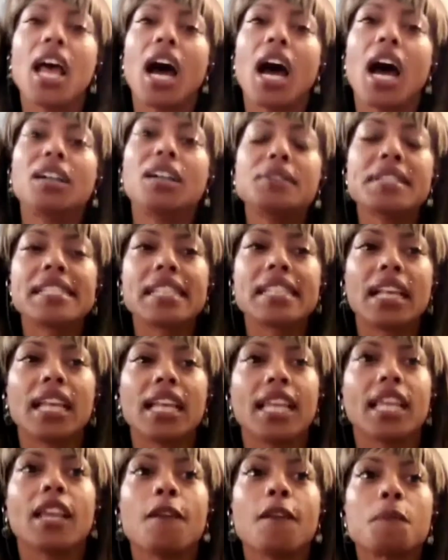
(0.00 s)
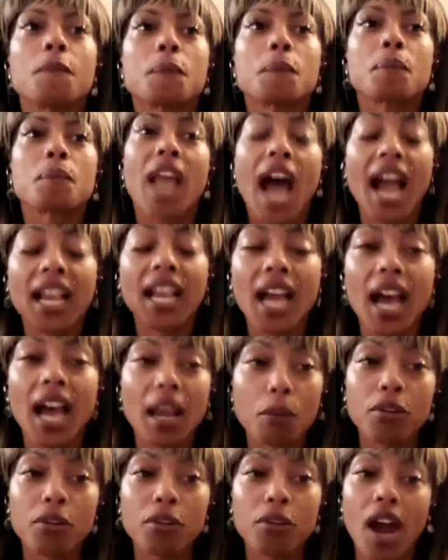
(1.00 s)
I was like, I
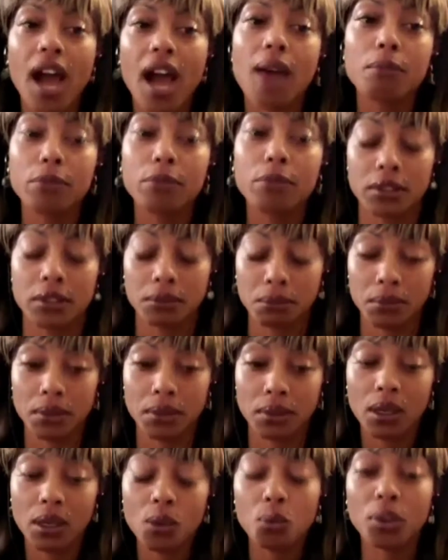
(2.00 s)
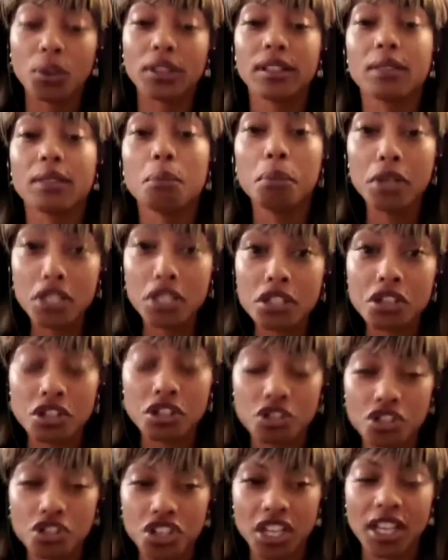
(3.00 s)
got a problem with them
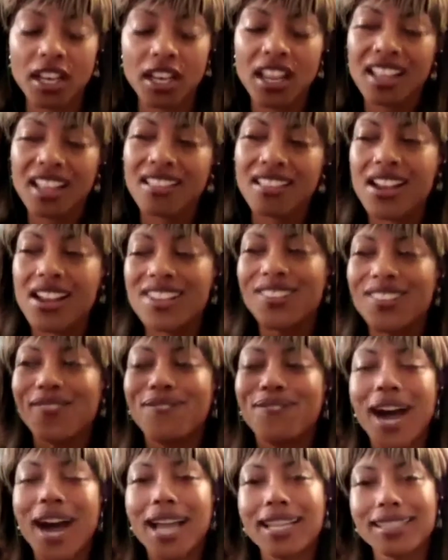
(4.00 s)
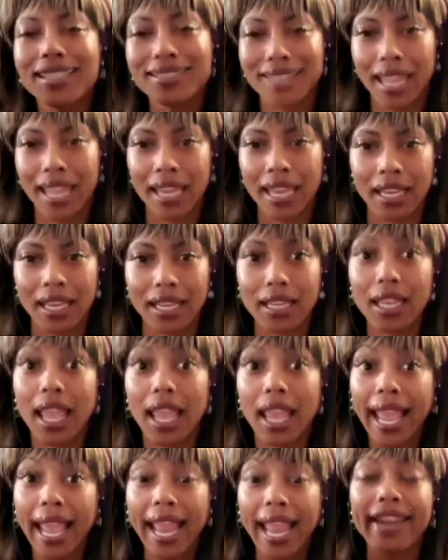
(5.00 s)
pushing shit that is violating
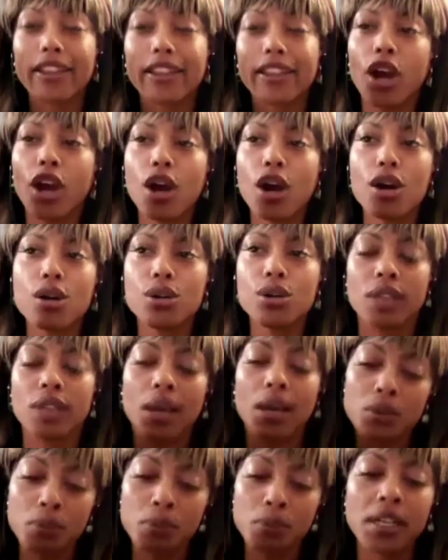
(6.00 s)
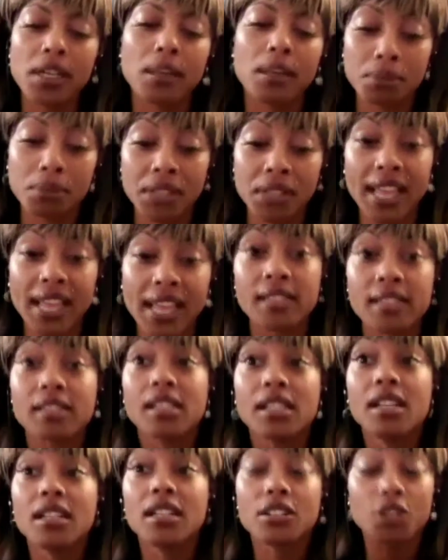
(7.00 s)
a code that was put in place
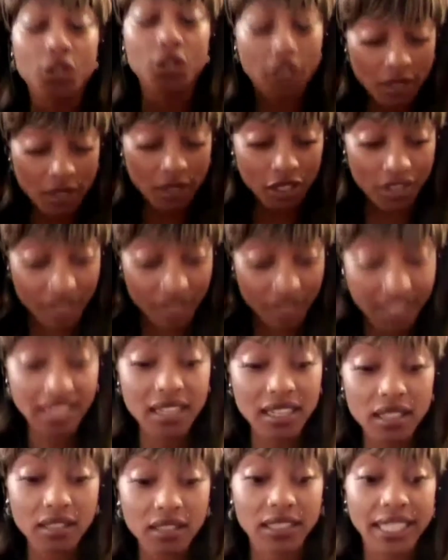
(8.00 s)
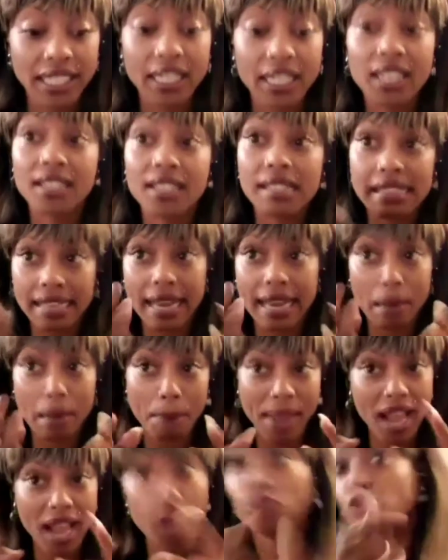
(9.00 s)
to distinctly stamp
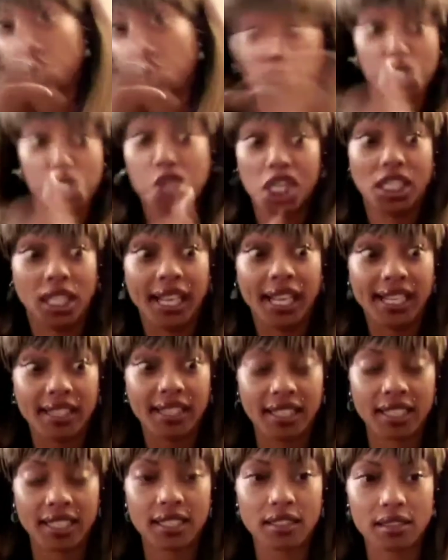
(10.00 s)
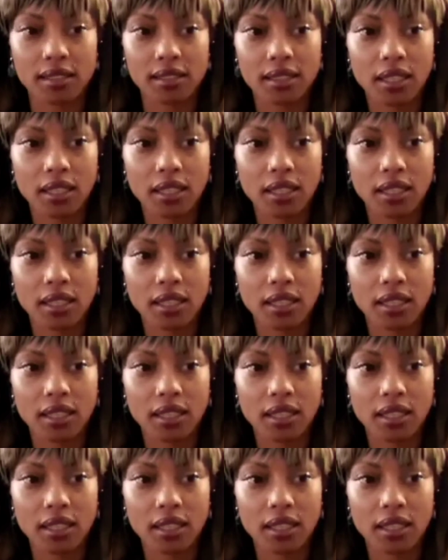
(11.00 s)
out shit like this.